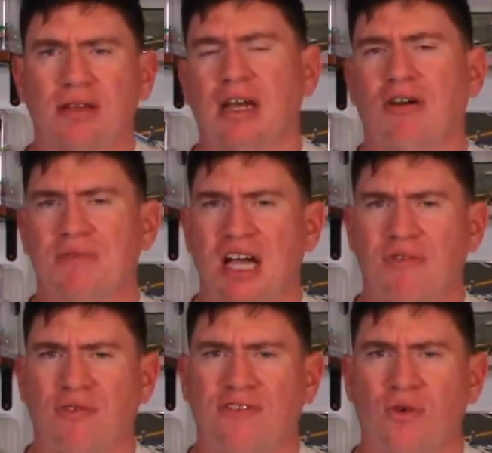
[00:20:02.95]
Right now, I'm
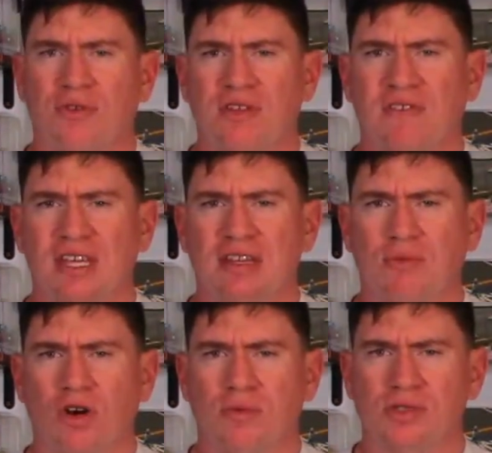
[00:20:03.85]
tied for fourth
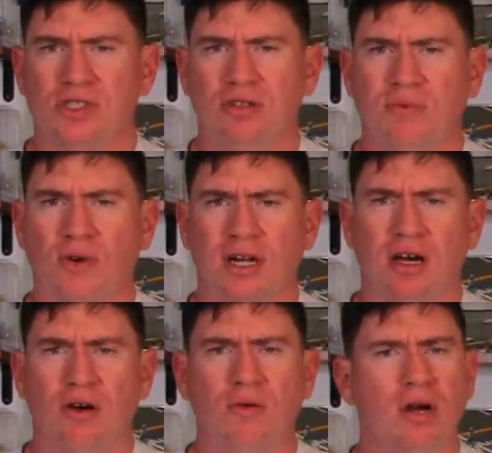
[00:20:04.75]
in the Marbles
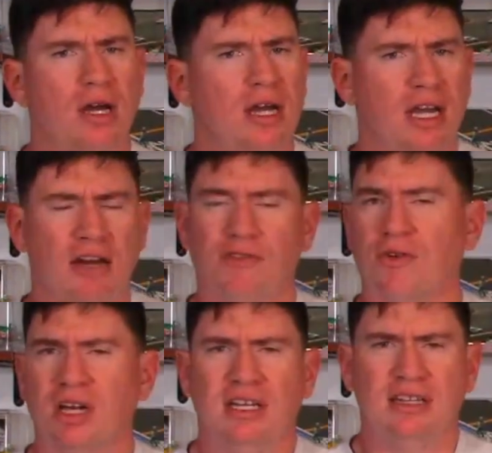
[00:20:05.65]
2.0. And
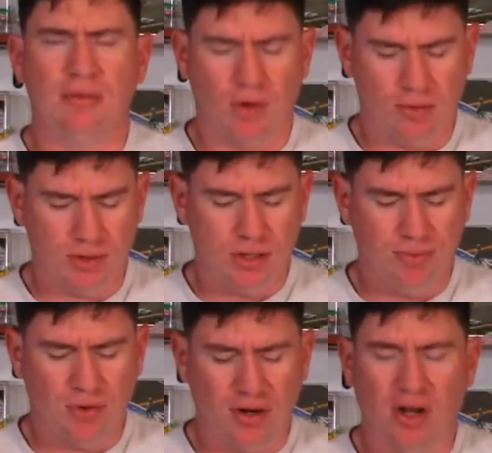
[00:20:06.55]
if you're in the Marbles
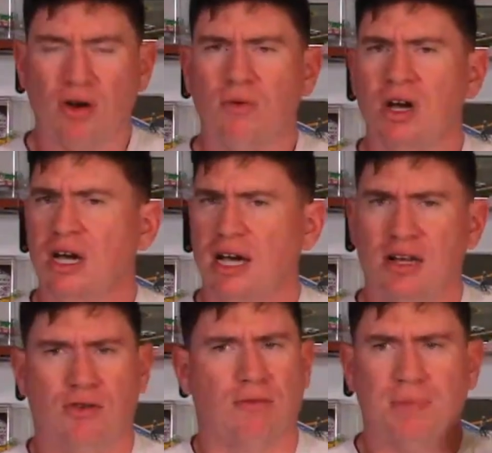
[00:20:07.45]
2.0
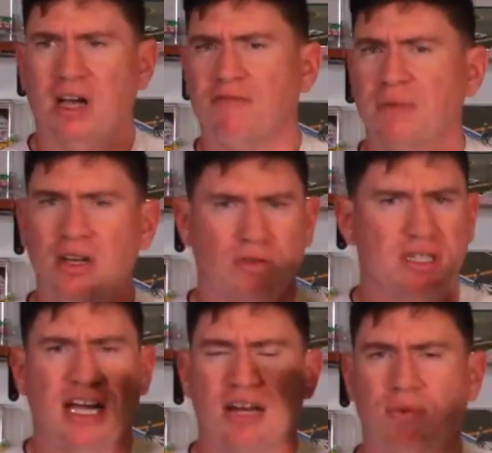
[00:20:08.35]
and you're above me
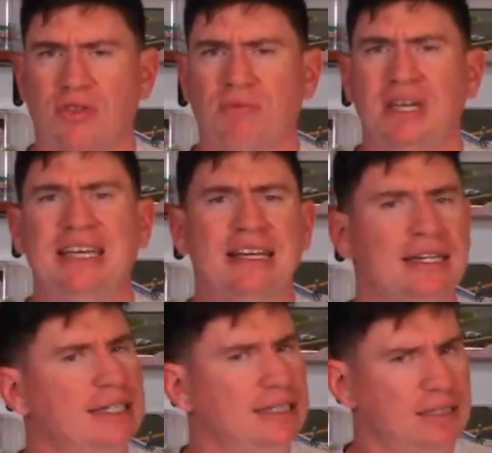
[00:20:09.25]
or tied with me,